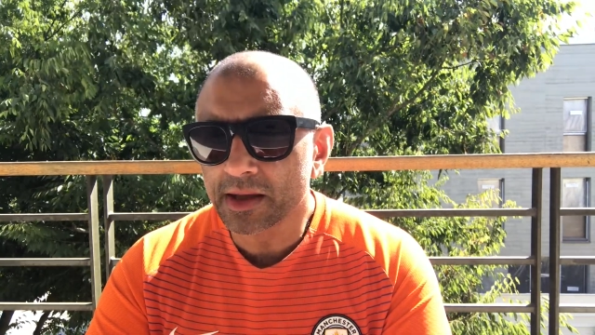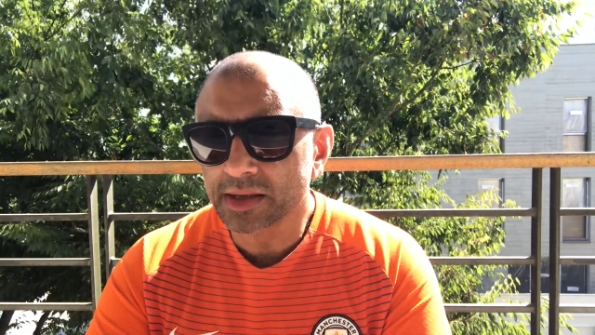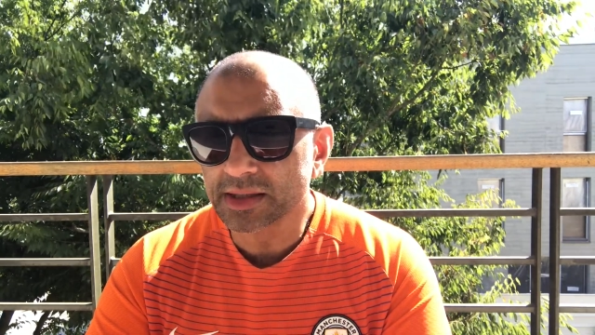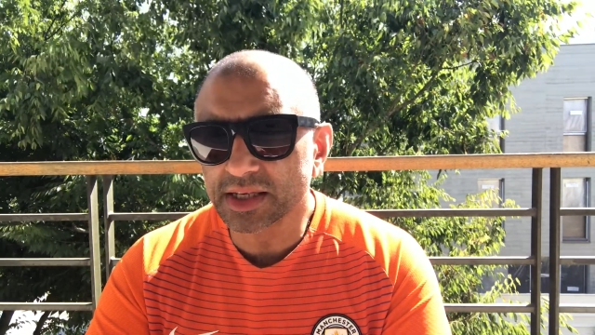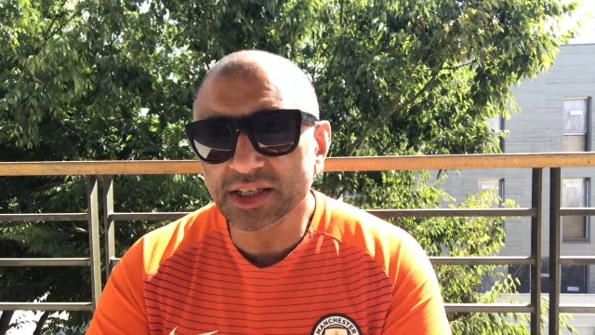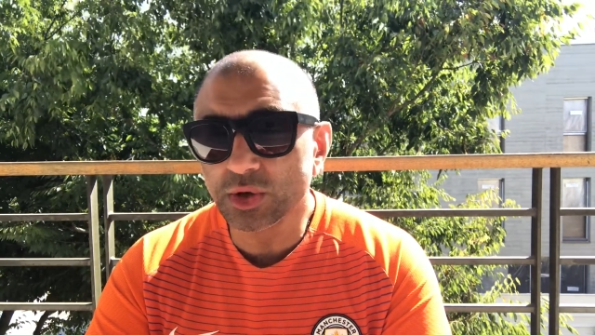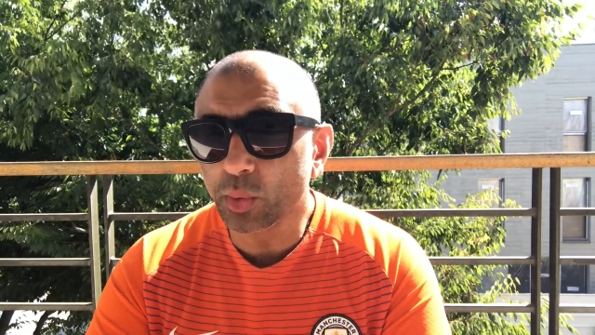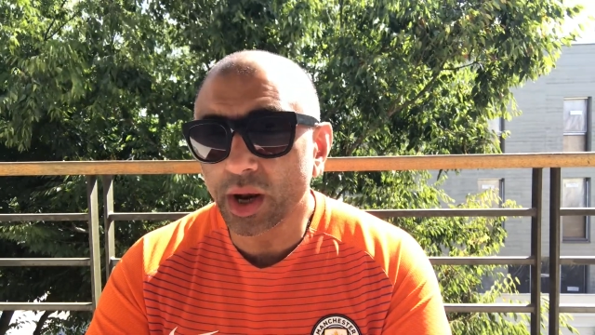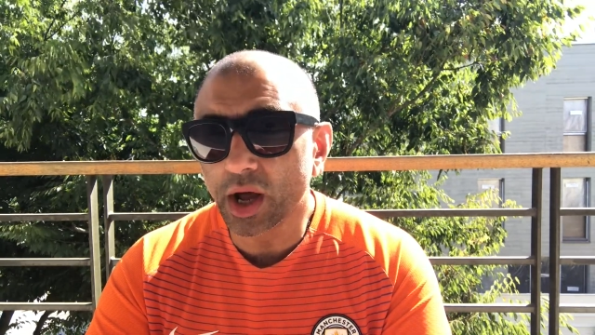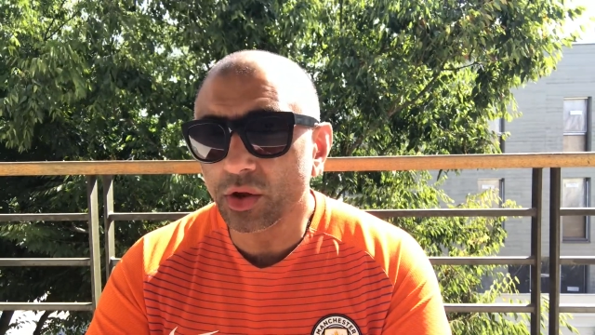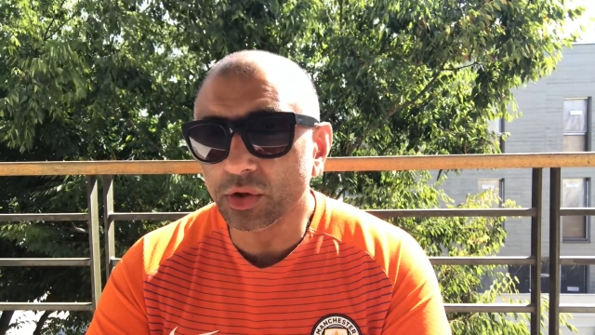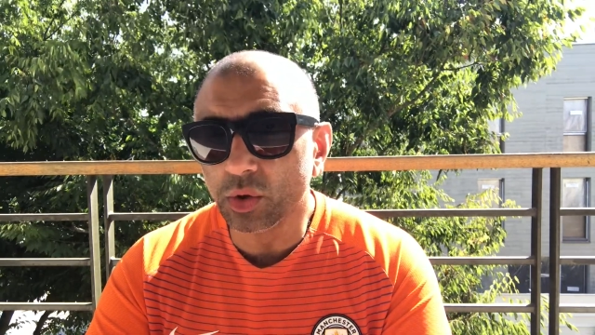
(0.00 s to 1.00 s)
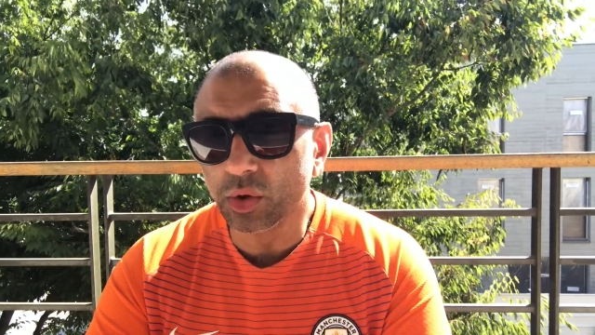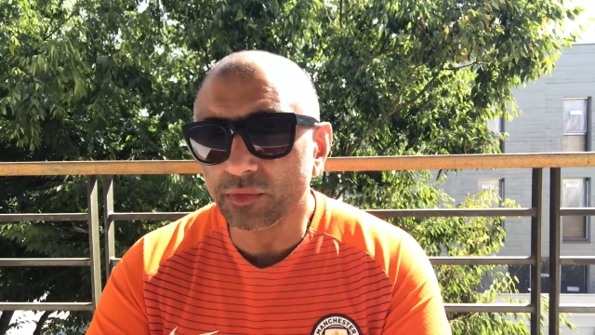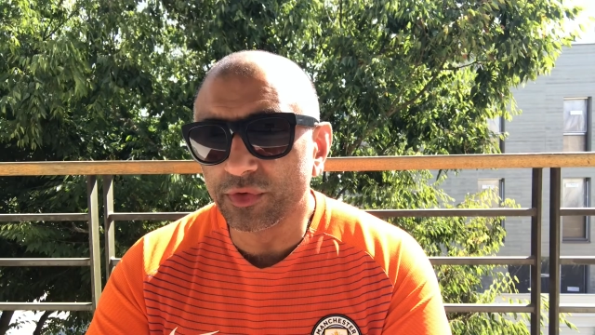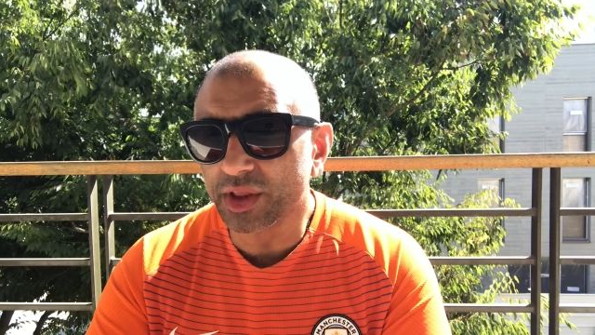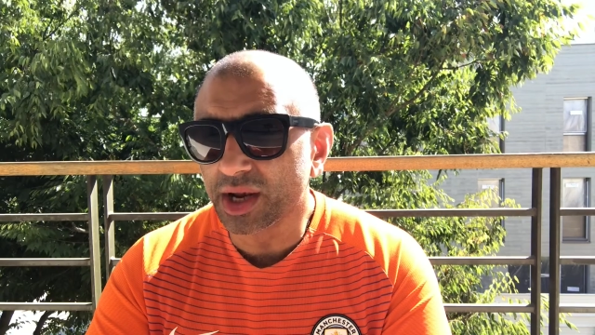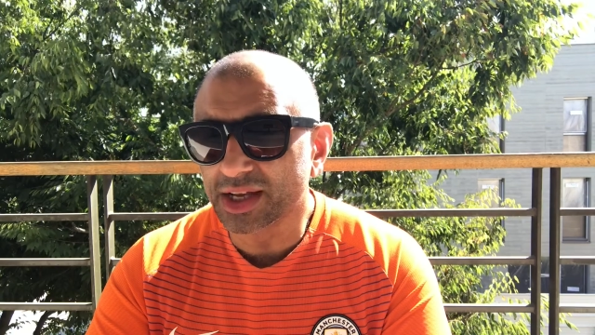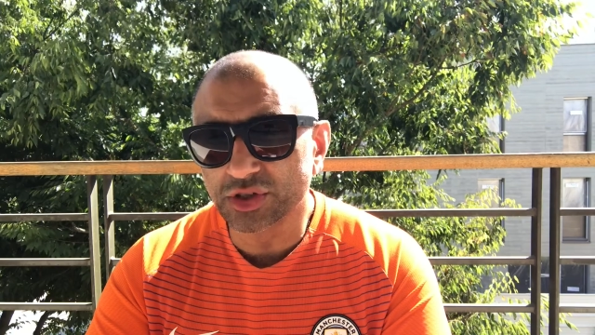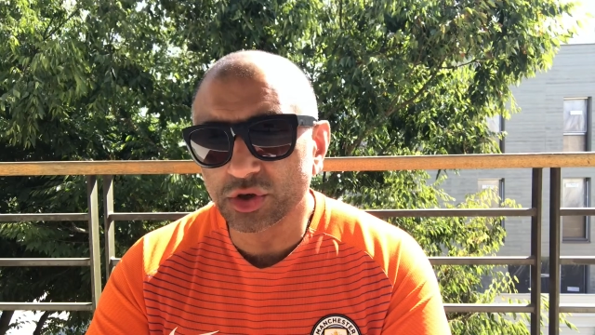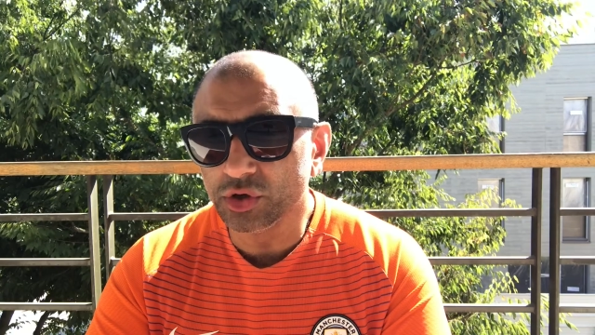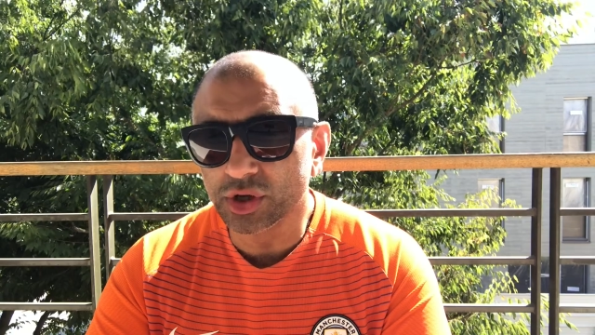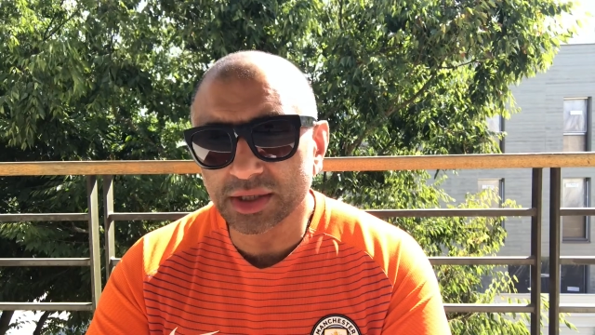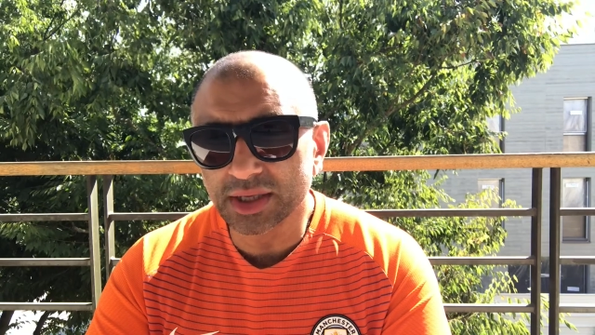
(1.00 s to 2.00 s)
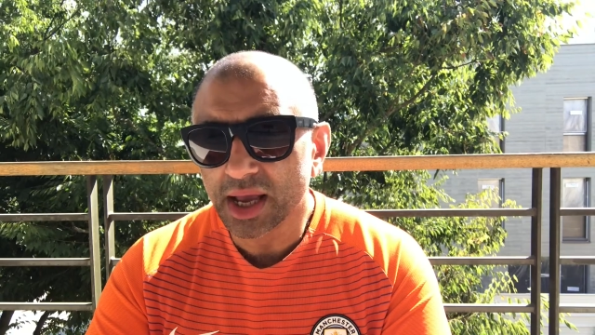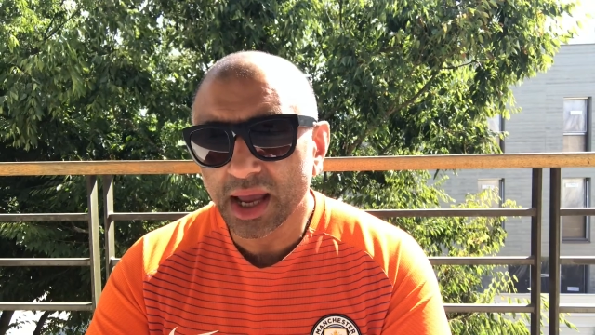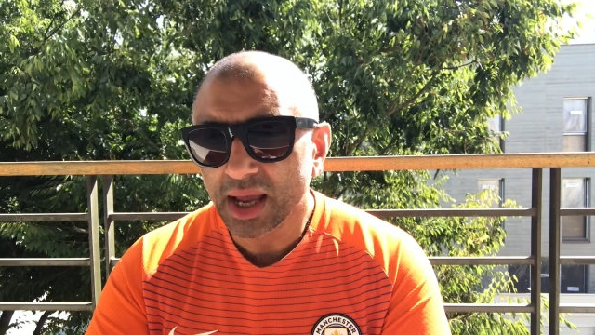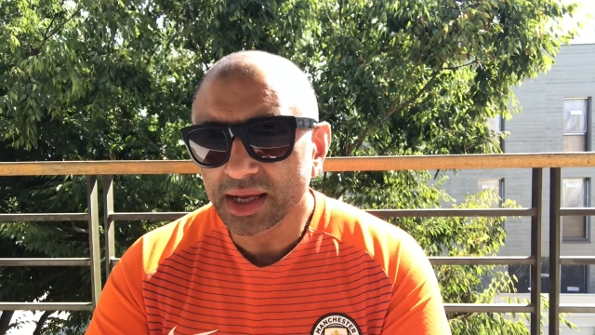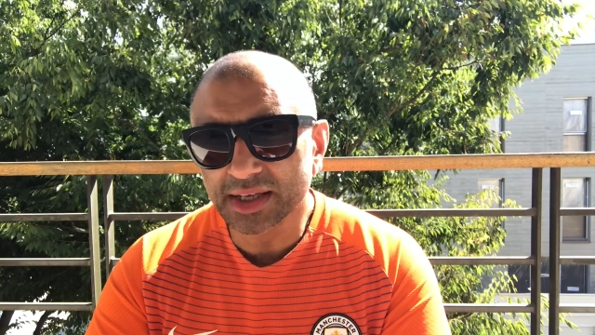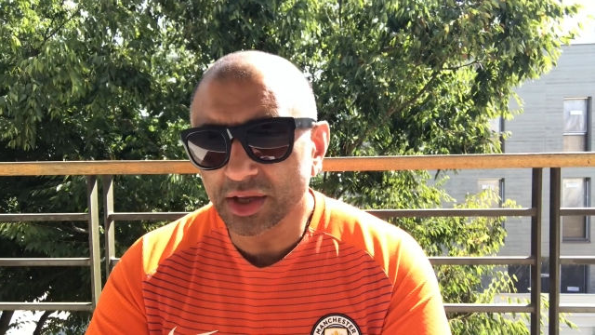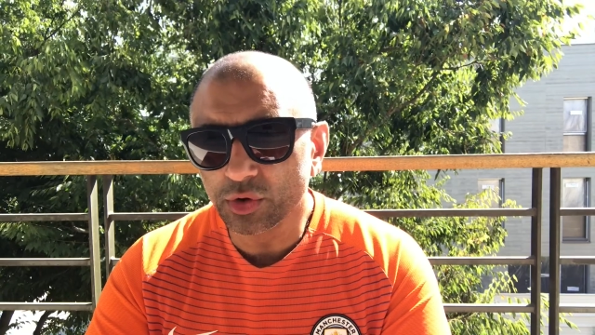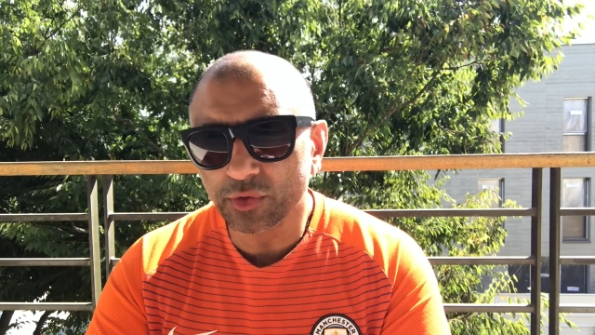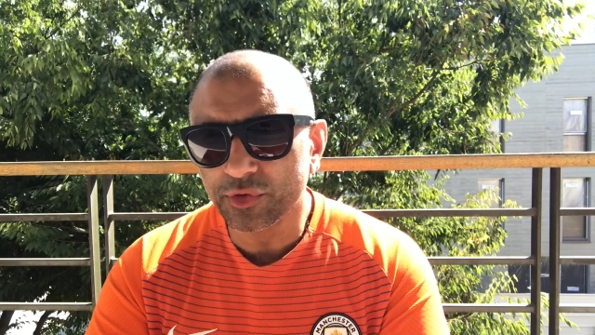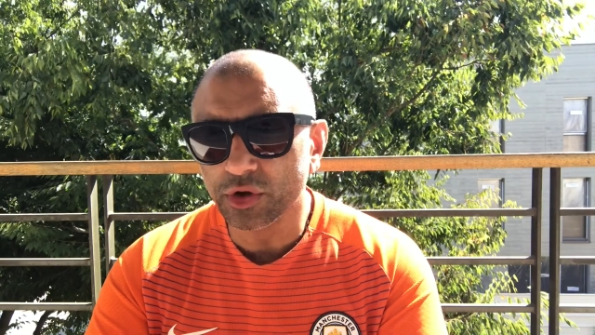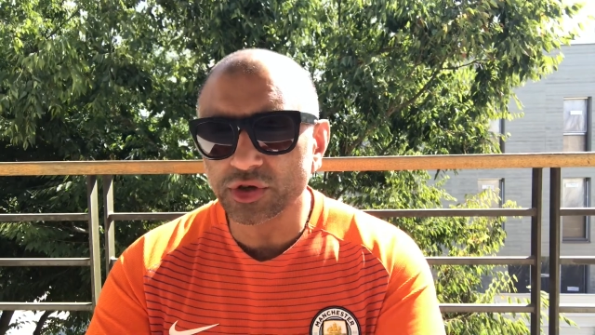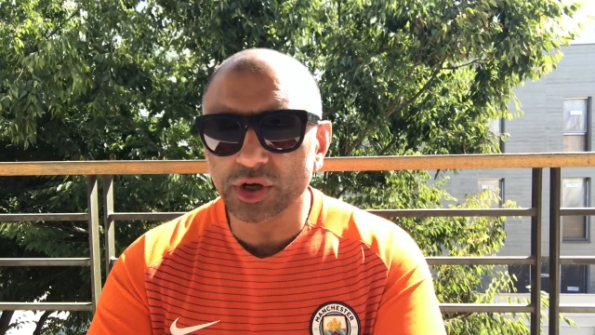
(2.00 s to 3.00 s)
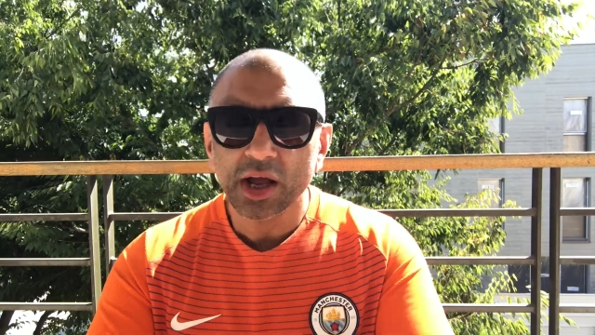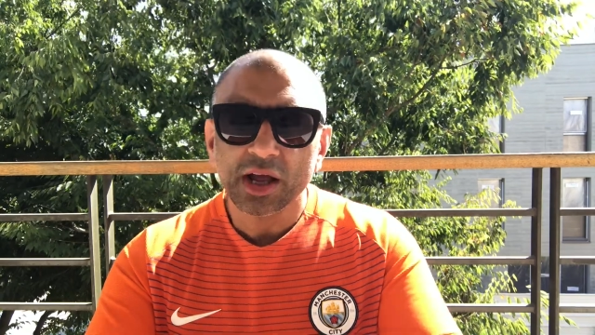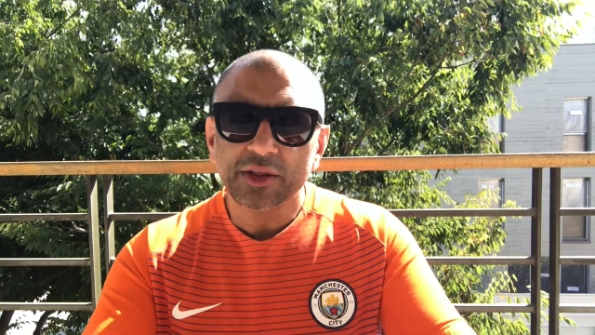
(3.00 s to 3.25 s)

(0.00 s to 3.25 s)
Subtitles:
since he went out on loan. For the last 2 years, he's had no future.